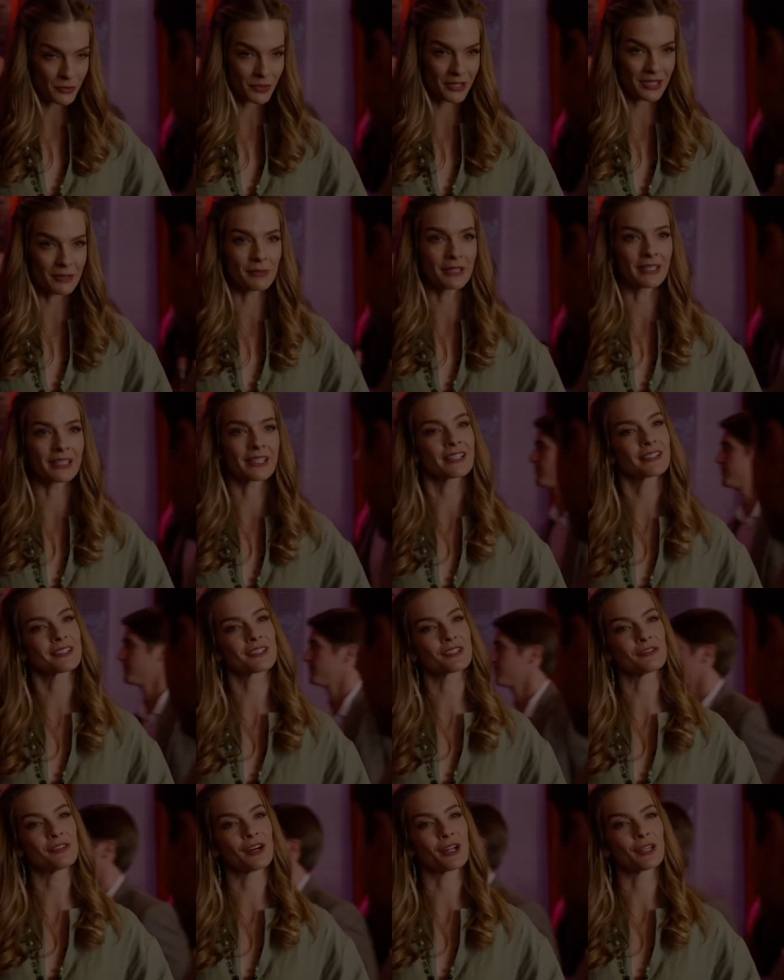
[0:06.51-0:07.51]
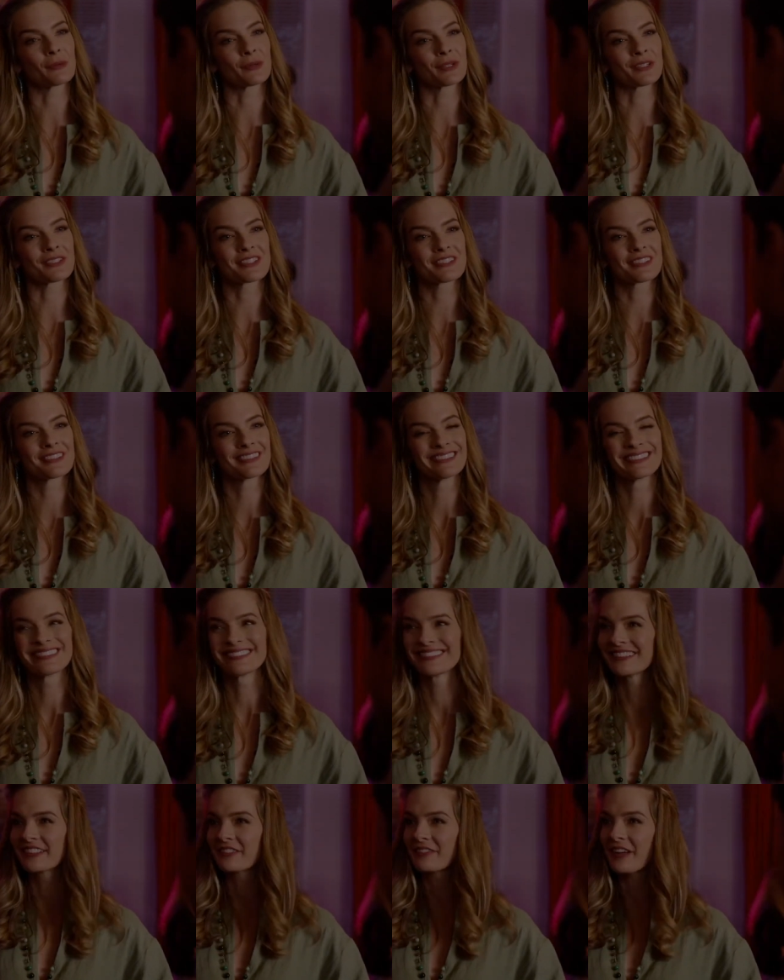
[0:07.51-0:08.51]
with a million Insta followers.
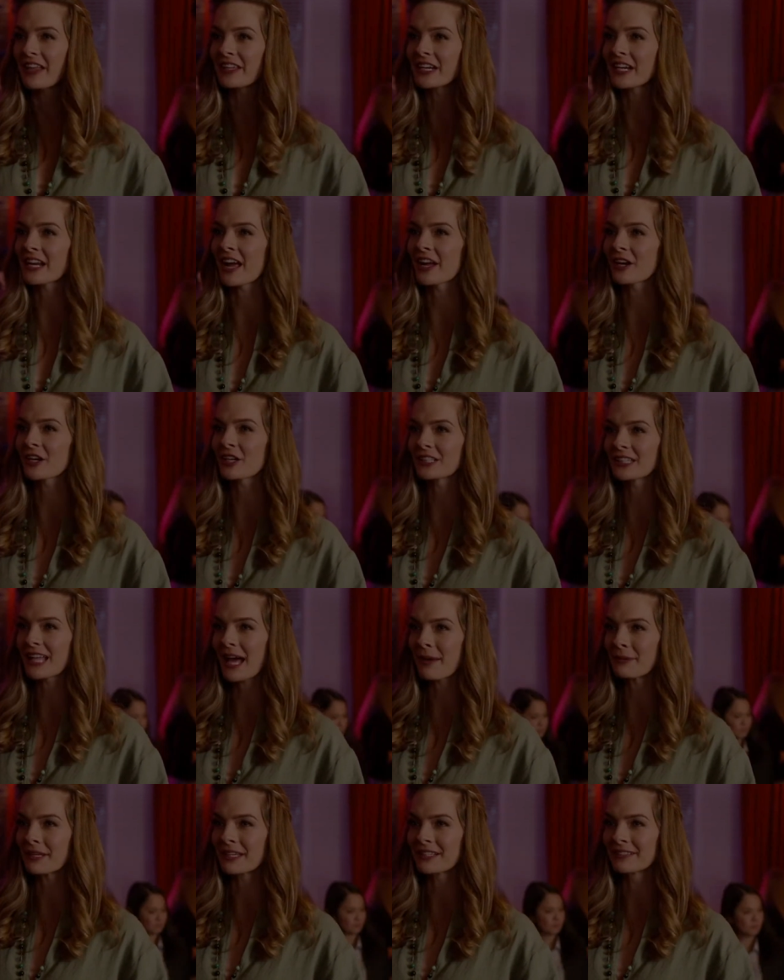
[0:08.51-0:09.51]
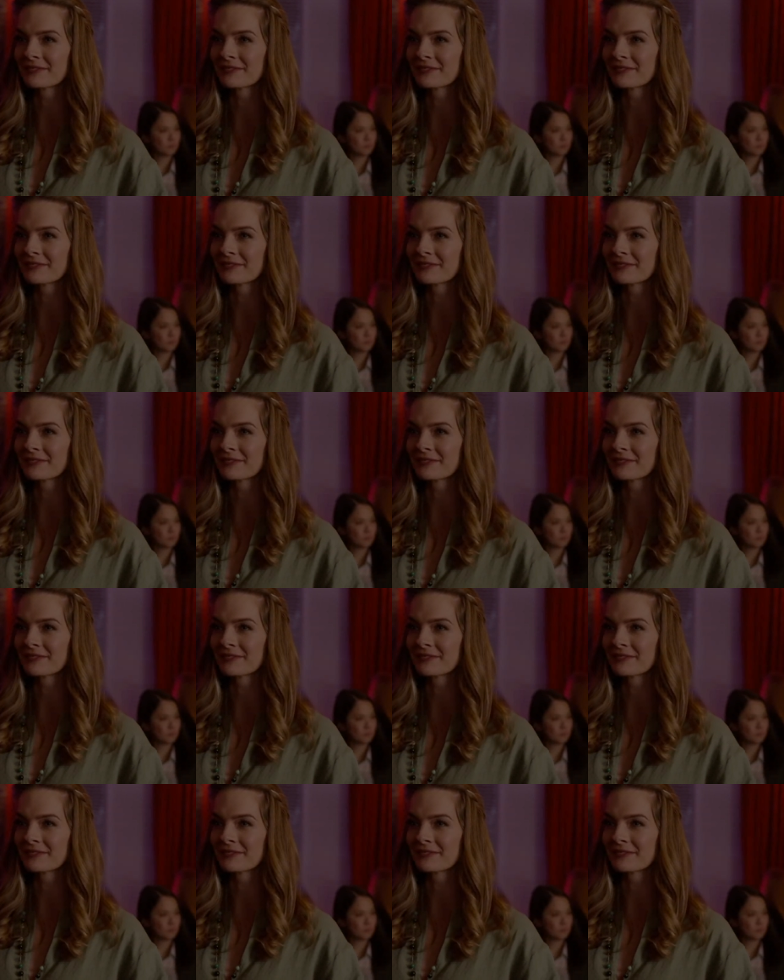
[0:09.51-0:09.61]
Fallon and I are collabing.